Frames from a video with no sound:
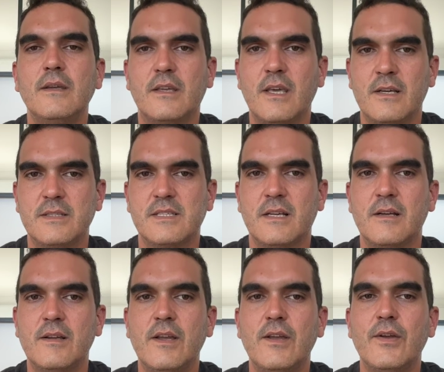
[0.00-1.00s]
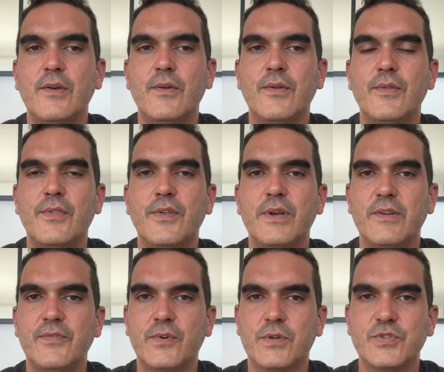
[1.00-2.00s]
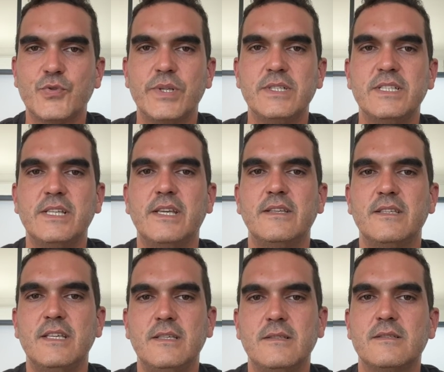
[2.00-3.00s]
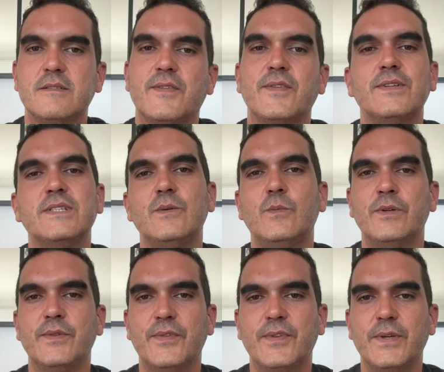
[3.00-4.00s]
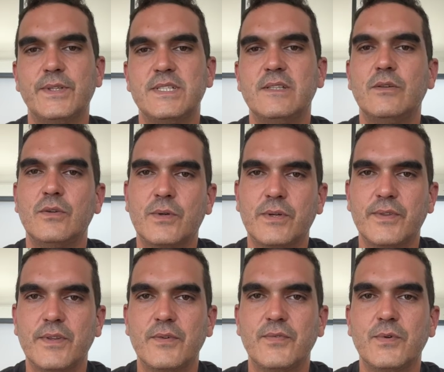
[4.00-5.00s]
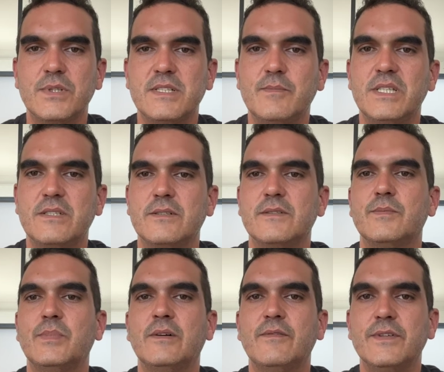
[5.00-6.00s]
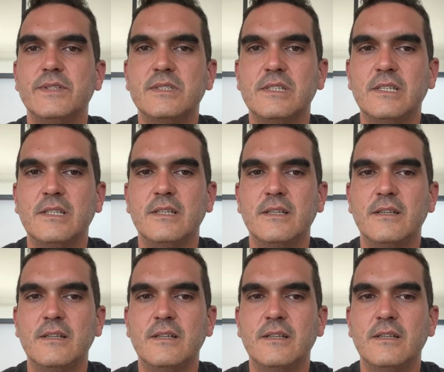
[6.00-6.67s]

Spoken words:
Gaza, 3428 east, 3130 north, 40 meters above the sea.